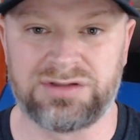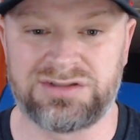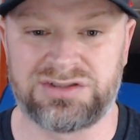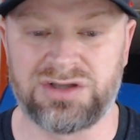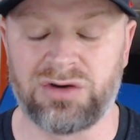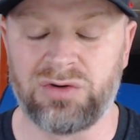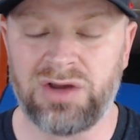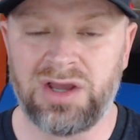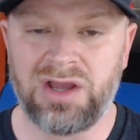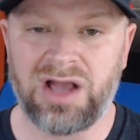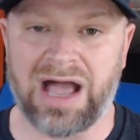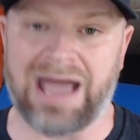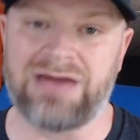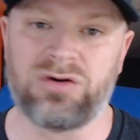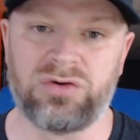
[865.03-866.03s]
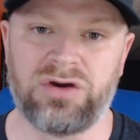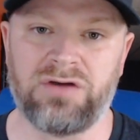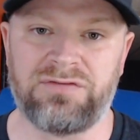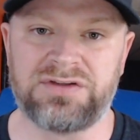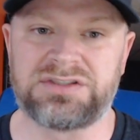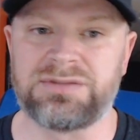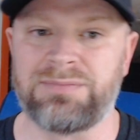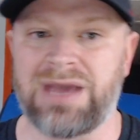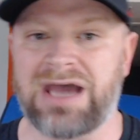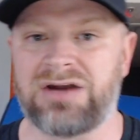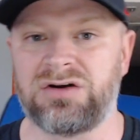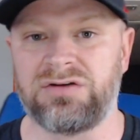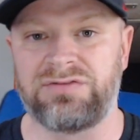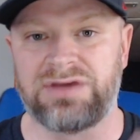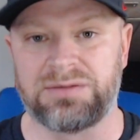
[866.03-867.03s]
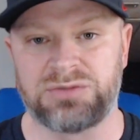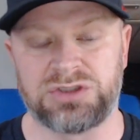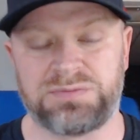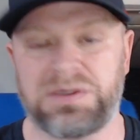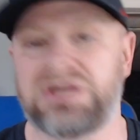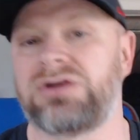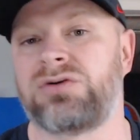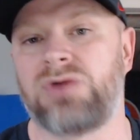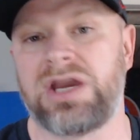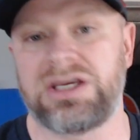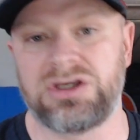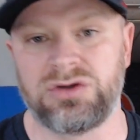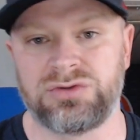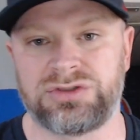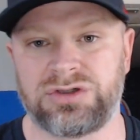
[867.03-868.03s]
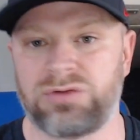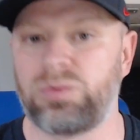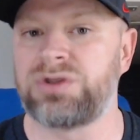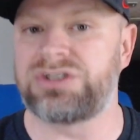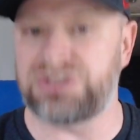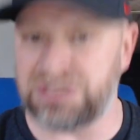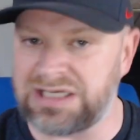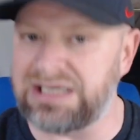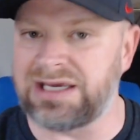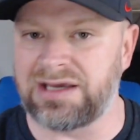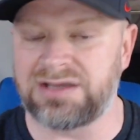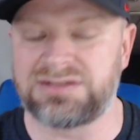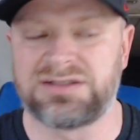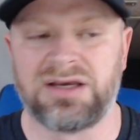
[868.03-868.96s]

So I don't know if it's a matter of him just being a great user, which he is,